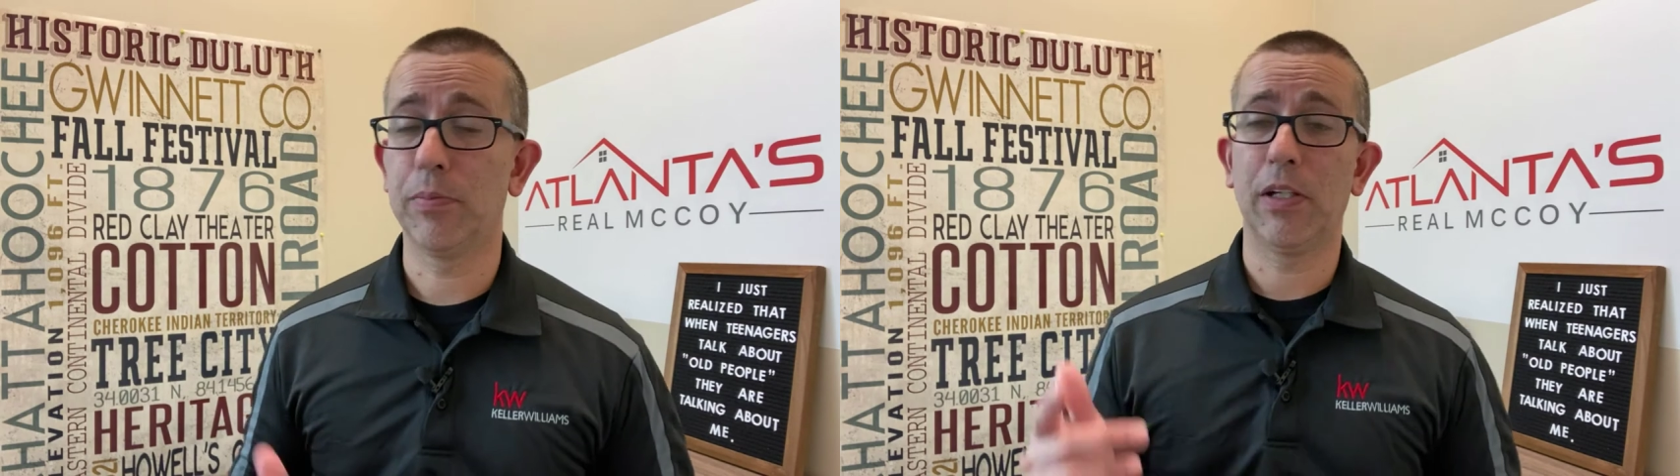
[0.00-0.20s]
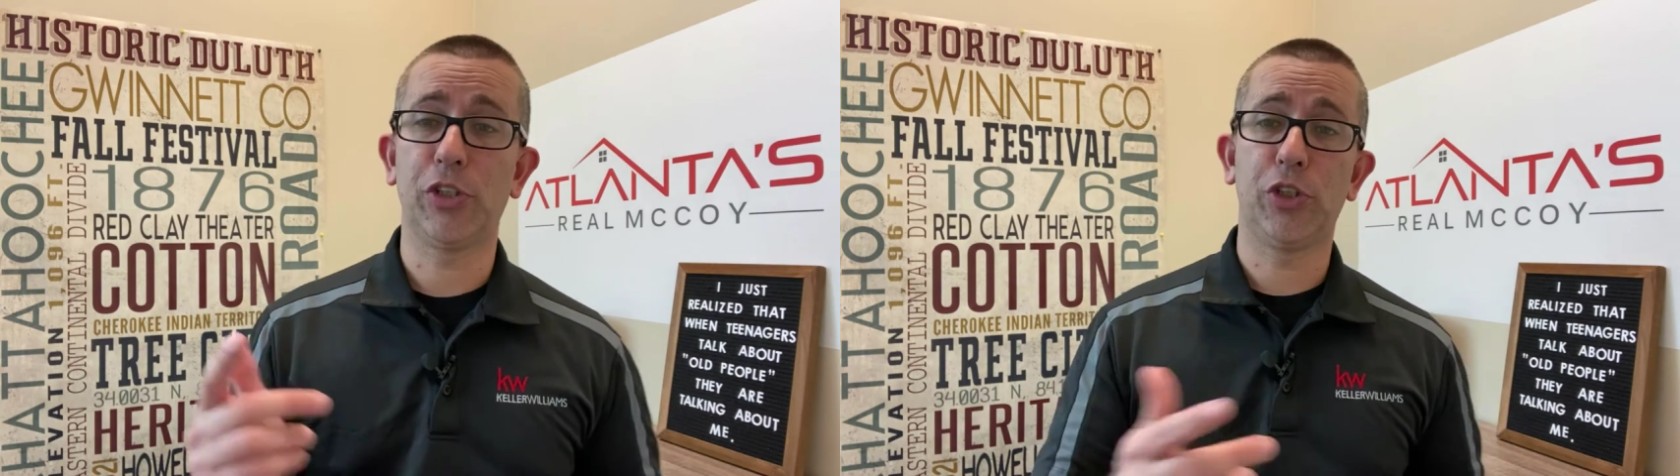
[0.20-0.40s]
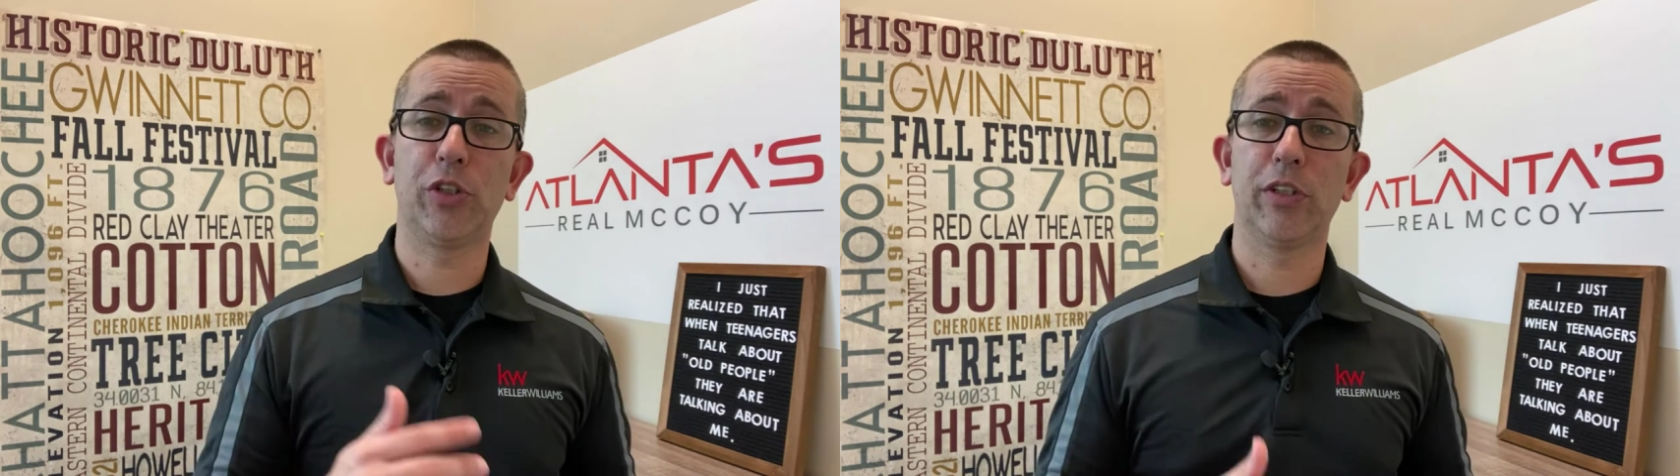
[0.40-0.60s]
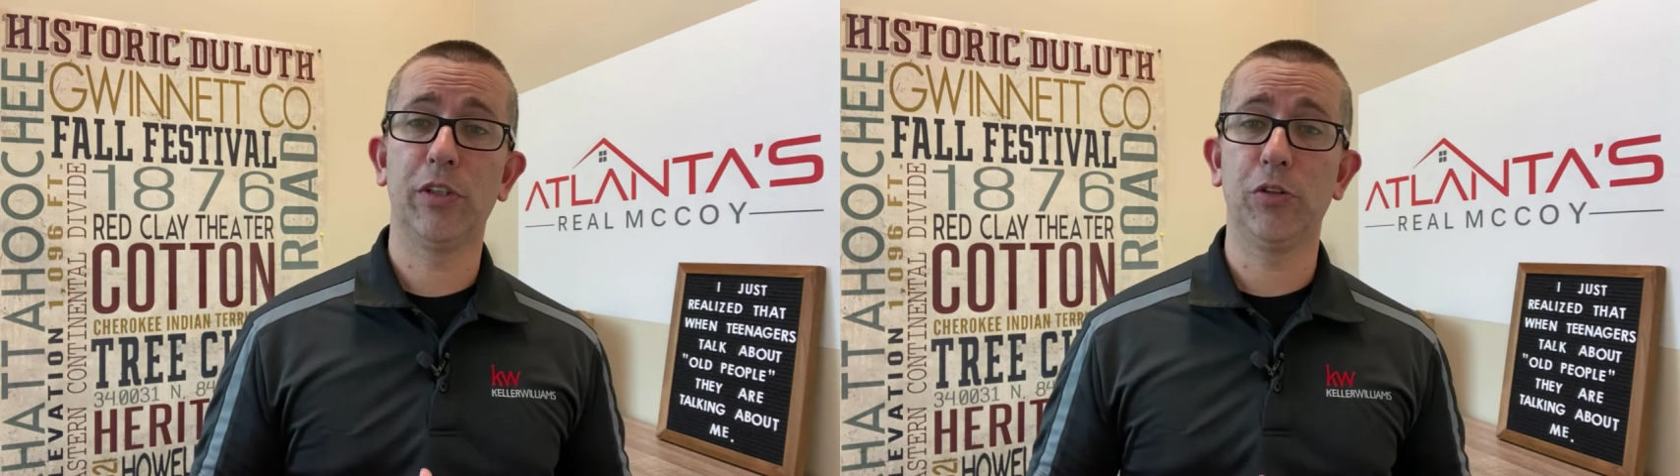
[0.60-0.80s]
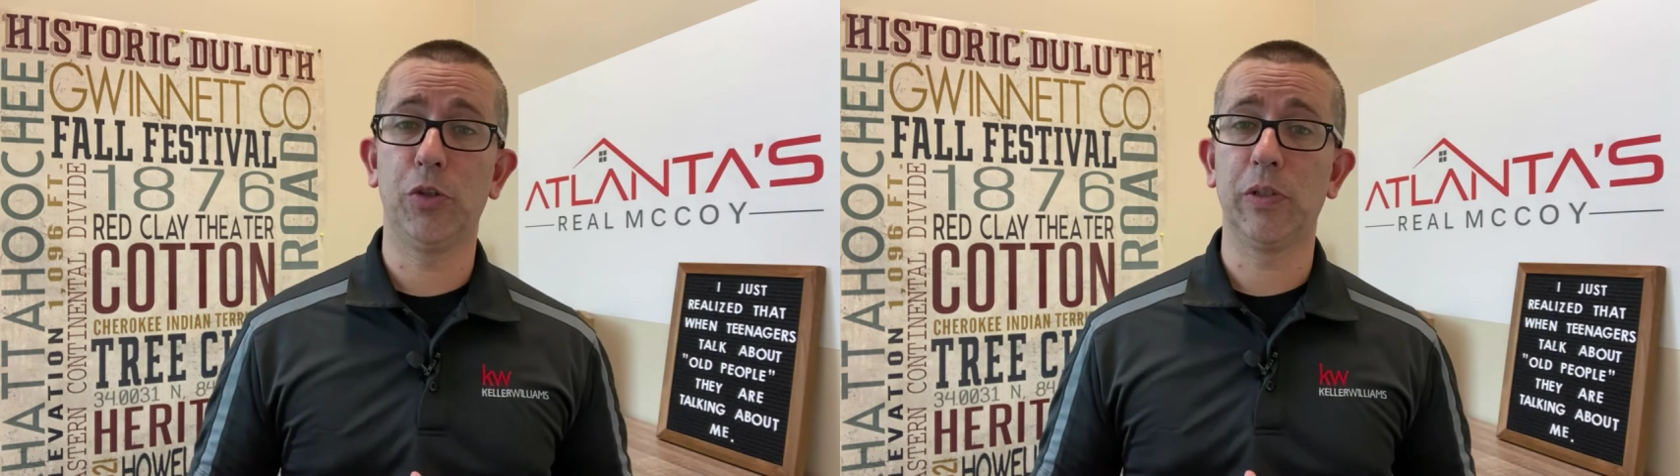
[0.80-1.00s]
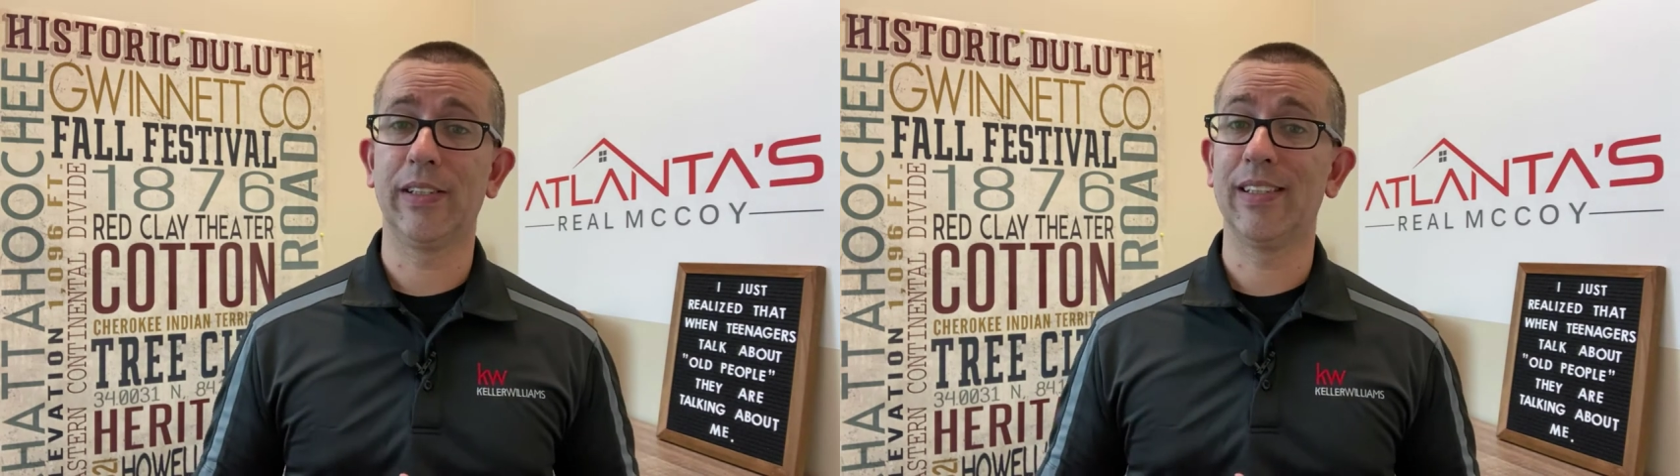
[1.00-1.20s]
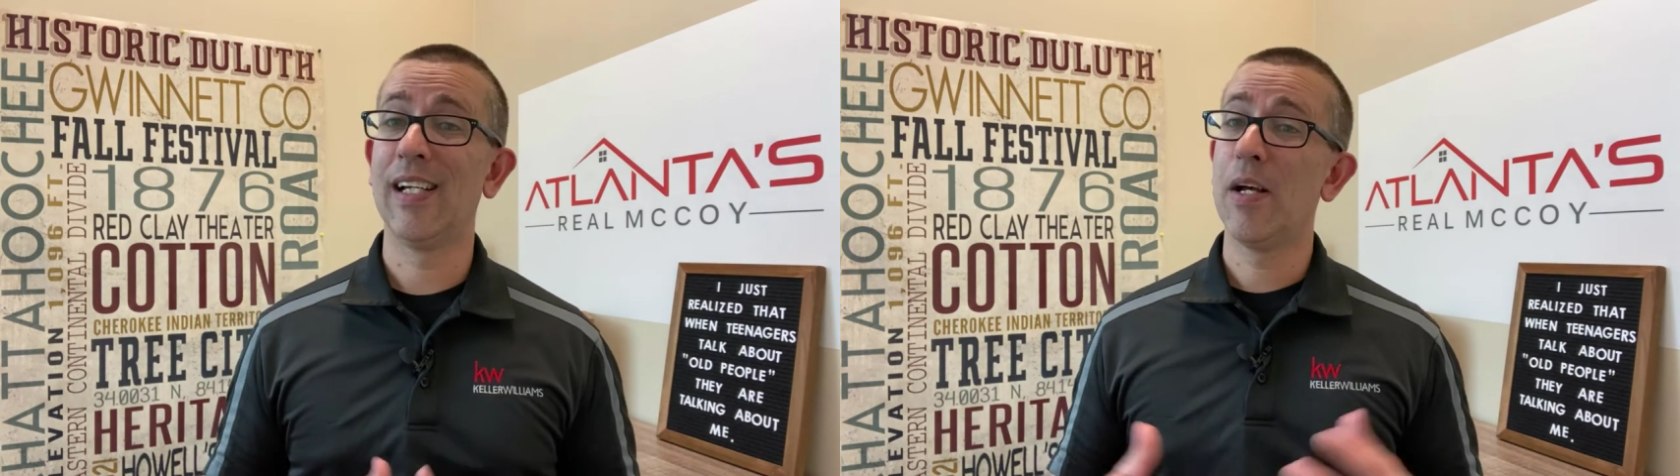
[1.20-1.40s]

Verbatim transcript: about Sugar Hill, Georgia,